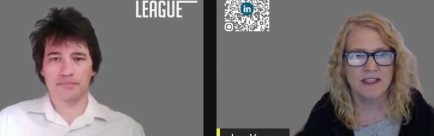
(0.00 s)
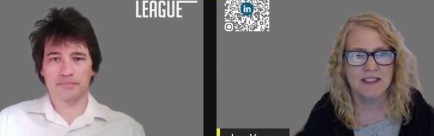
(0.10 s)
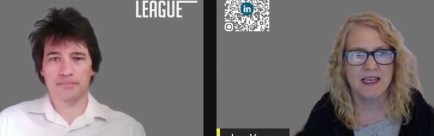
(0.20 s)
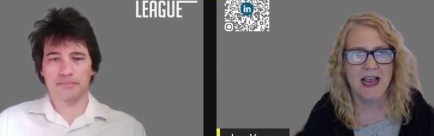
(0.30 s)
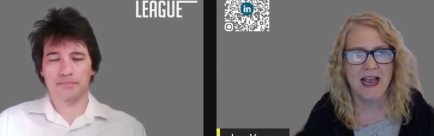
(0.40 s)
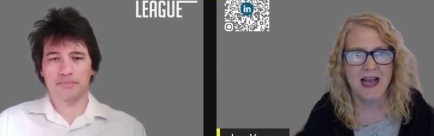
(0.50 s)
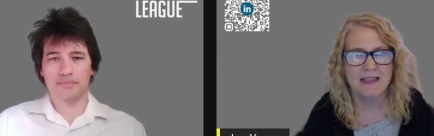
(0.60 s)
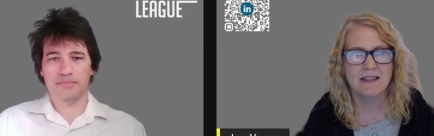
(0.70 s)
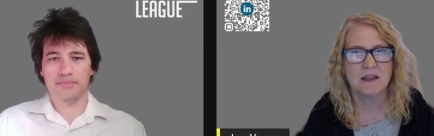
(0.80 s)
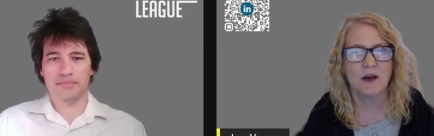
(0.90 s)
Speaker 1: is to
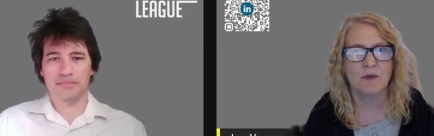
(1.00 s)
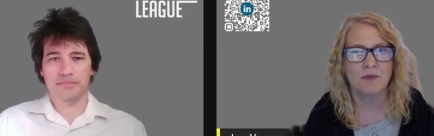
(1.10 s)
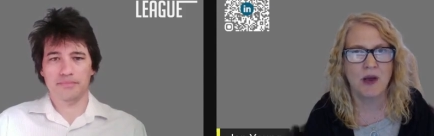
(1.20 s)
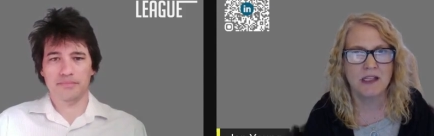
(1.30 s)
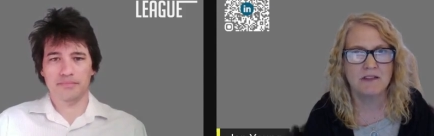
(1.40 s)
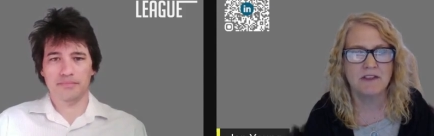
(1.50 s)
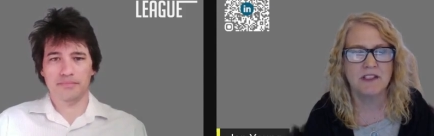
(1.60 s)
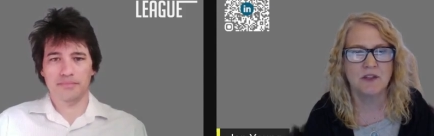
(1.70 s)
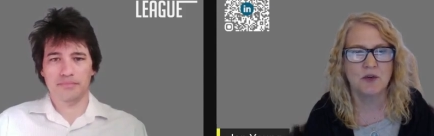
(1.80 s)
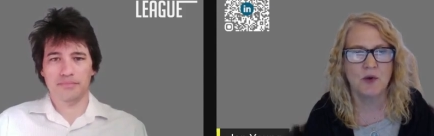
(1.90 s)
ask a
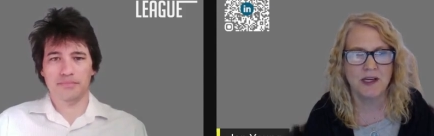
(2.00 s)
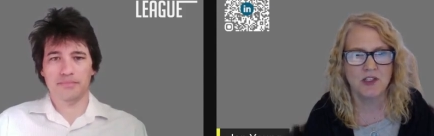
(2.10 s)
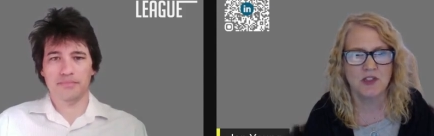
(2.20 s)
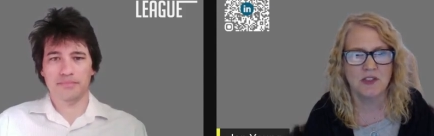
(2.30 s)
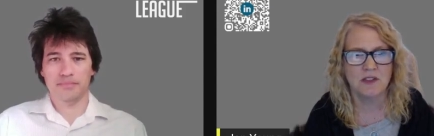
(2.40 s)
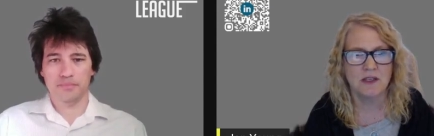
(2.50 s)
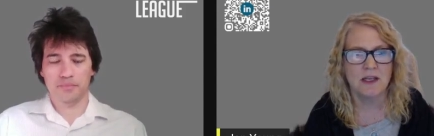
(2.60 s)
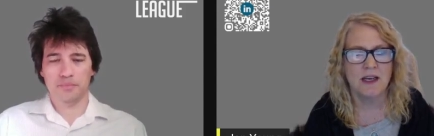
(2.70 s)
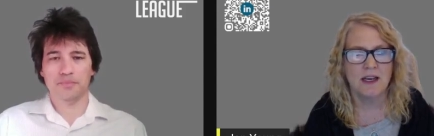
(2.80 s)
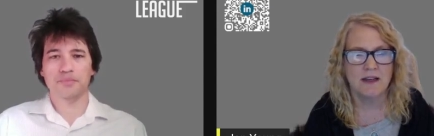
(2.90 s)
relevant question.
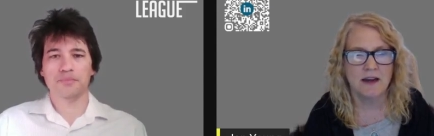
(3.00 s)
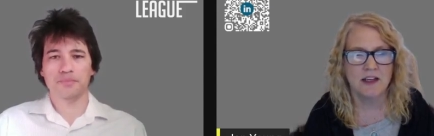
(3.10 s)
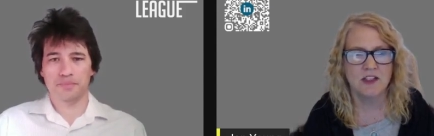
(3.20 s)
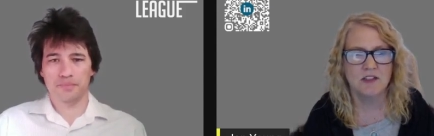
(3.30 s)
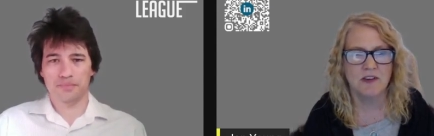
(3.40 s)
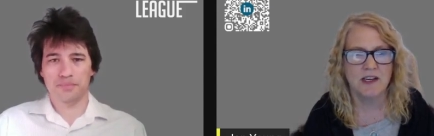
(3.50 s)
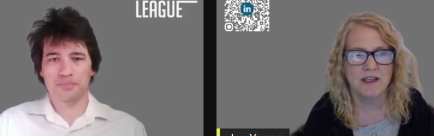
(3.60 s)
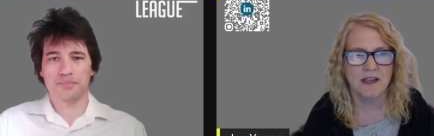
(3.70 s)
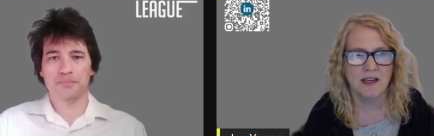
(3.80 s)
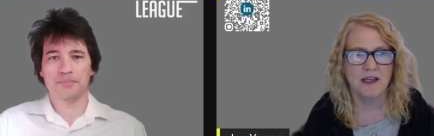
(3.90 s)
And I just
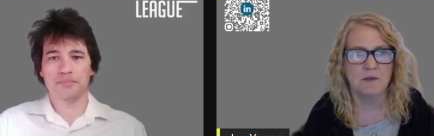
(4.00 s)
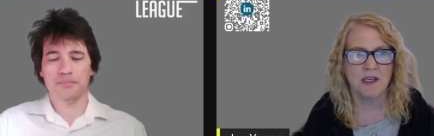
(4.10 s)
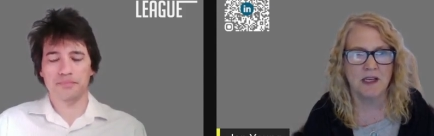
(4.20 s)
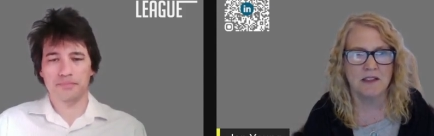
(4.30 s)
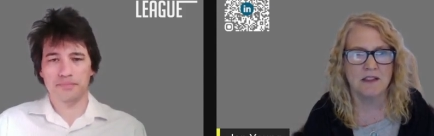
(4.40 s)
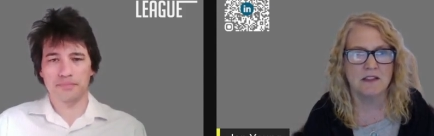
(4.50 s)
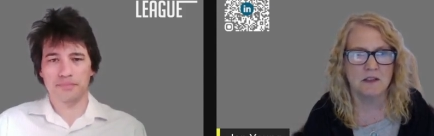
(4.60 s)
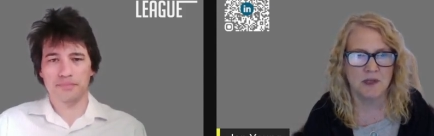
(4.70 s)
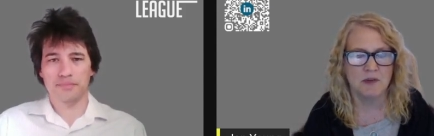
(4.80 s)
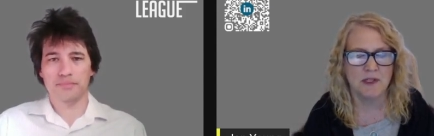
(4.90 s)
find NPS
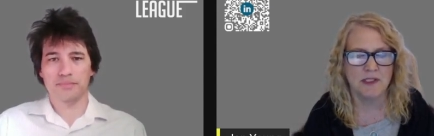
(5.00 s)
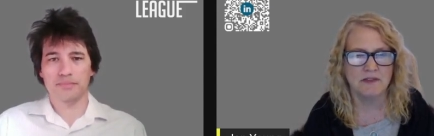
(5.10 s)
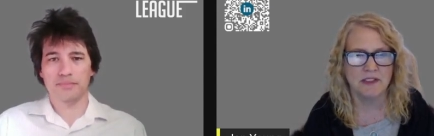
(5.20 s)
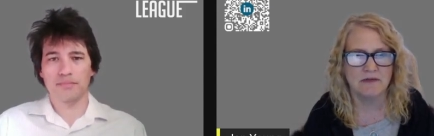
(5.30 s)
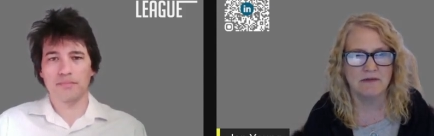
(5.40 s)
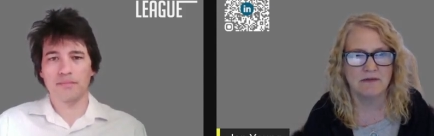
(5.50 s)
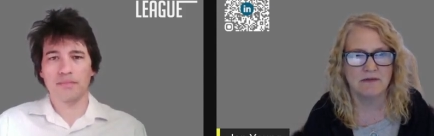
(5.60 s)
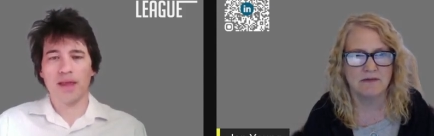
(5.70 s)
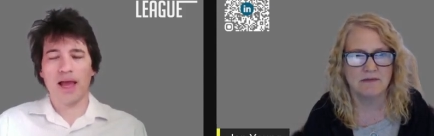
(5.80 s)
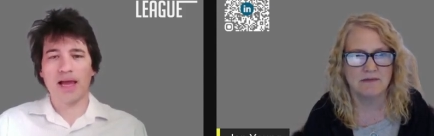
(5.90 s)
to be irrelevant.
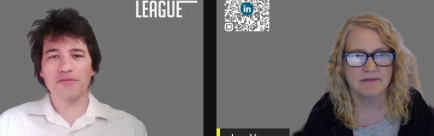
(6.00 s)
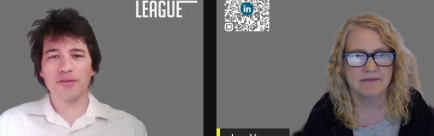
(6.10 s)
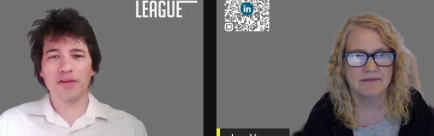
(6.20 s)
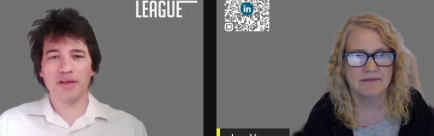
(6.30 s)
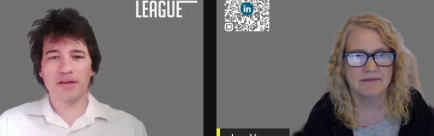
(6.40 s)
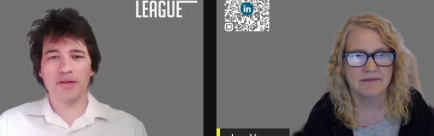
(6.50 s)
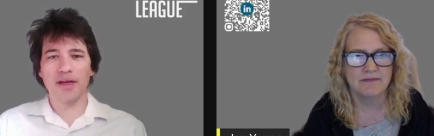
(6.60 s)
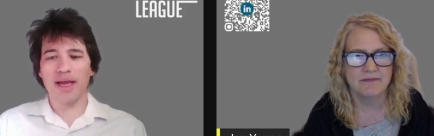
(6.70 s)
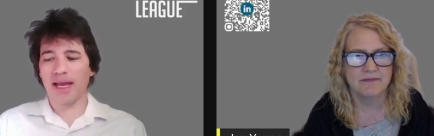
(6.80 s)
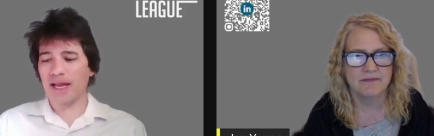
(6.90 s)
Speaker 2: I fully
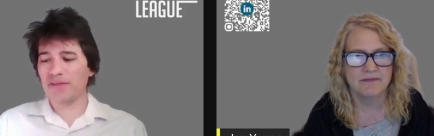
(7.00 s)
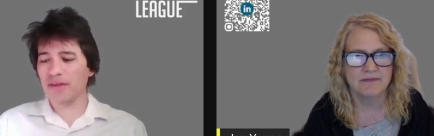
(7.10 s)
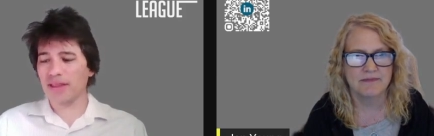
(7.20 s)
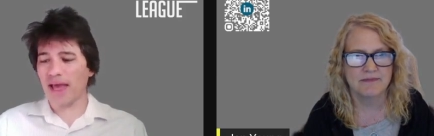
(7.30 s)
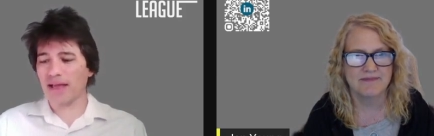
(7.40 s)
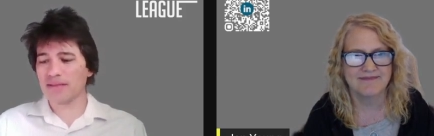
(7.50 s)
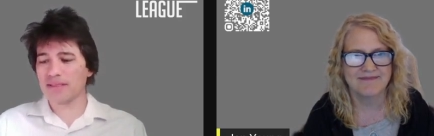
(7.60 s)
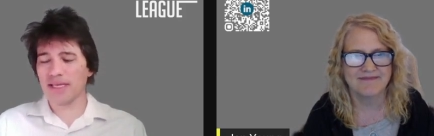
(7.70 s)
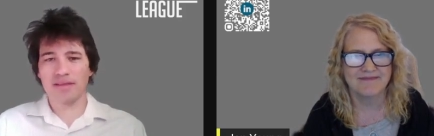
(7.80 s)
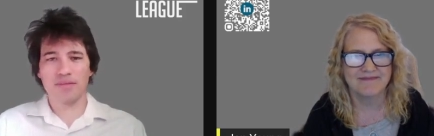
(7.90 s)
agree. And I think that
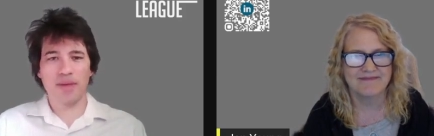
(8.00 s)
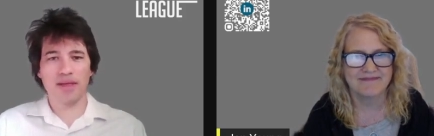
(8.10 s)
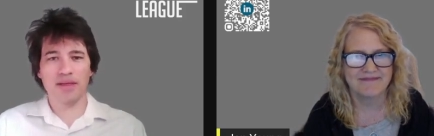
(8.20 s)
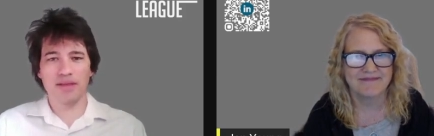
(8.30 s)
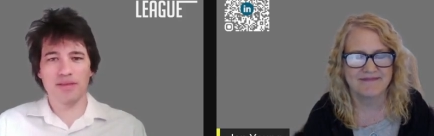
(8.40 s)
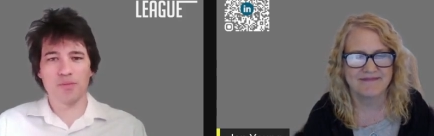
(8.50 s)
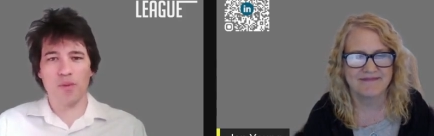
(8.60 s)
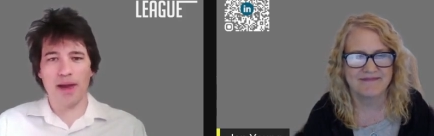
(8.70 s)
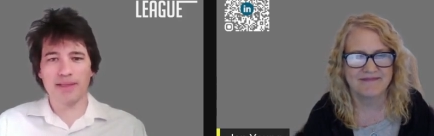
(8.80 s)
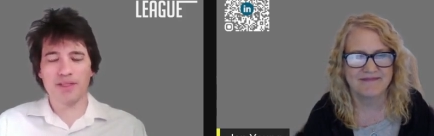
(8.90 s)
sentiment is
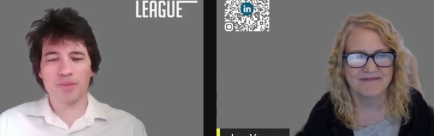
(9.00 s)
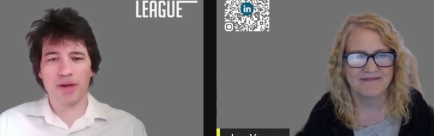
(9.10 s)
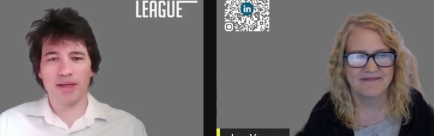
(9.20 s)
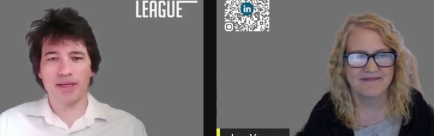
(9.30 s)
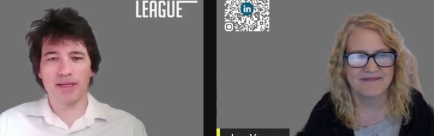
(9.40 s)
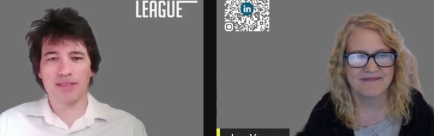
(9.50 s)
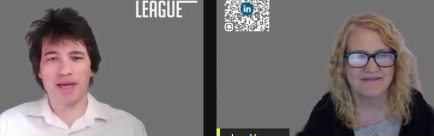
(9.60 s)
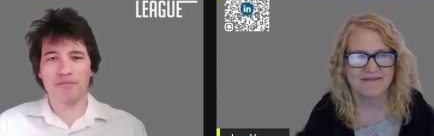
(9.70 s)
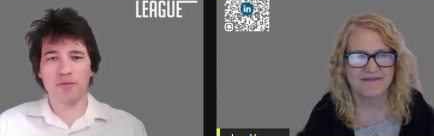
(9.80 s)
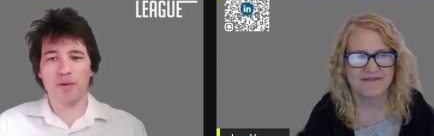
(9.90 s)
widespread and it's
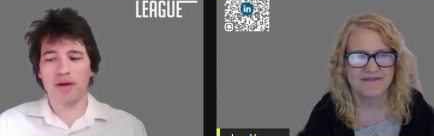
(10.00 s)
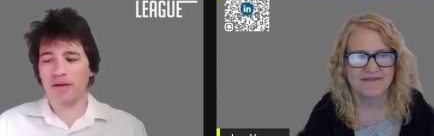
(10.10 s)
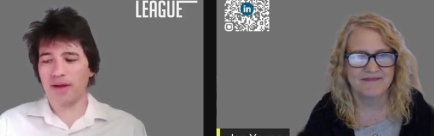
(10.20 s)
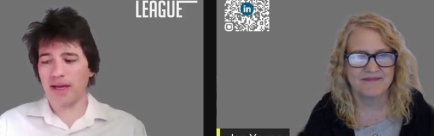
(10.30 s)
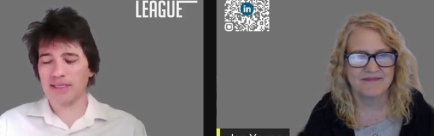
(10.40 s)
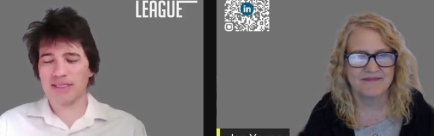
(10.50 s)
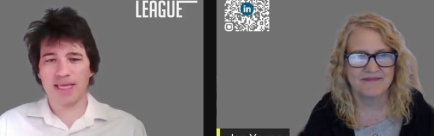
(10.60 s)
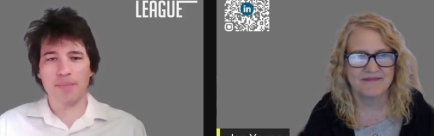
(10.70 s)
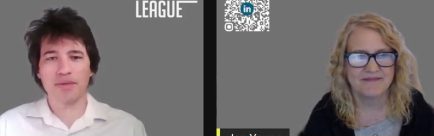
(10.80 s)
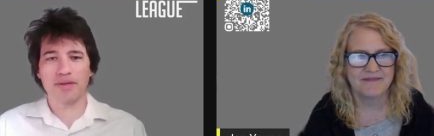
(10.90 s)
everywhere
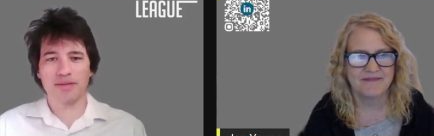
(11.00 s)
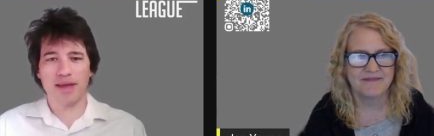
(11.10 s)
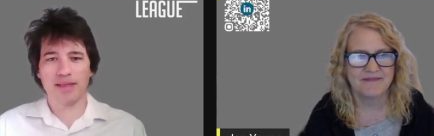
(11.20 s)
except at